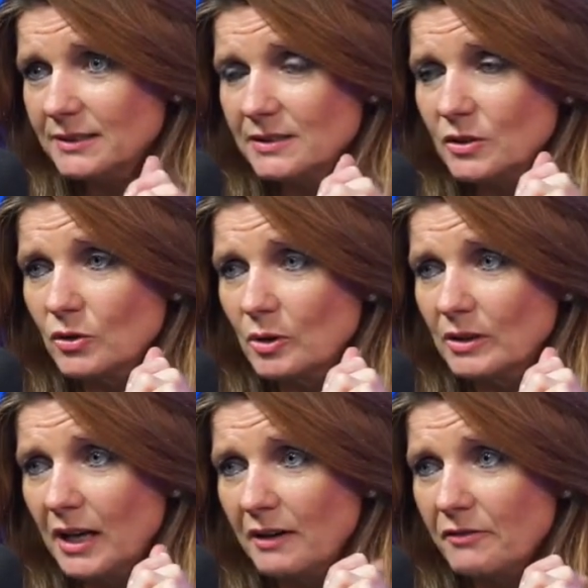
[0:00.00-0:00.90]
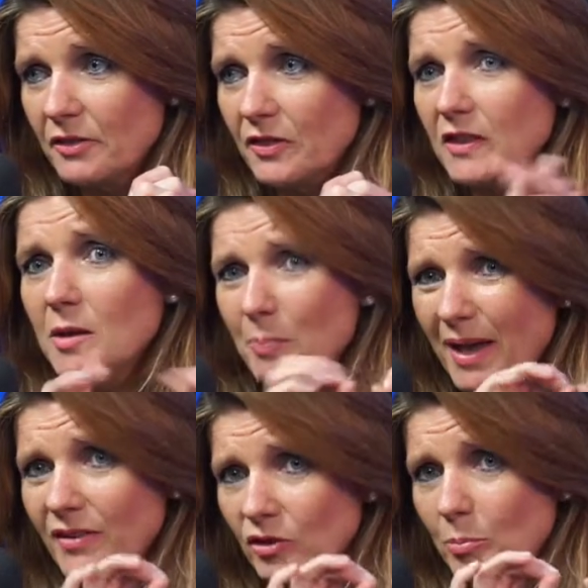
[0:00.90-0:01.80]
And so they have the
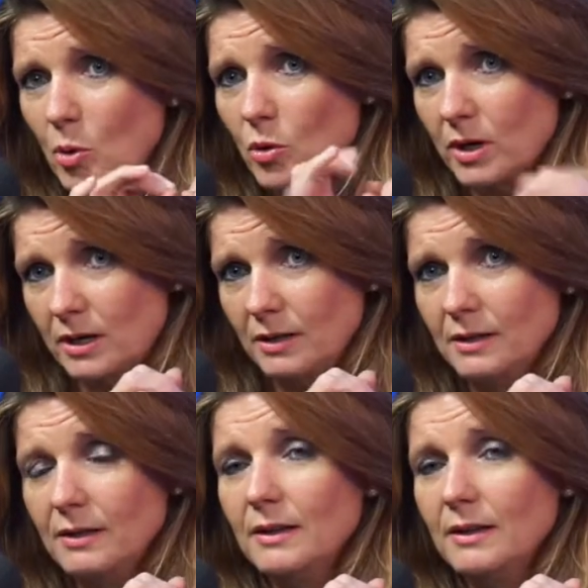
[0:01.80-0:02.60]
best pork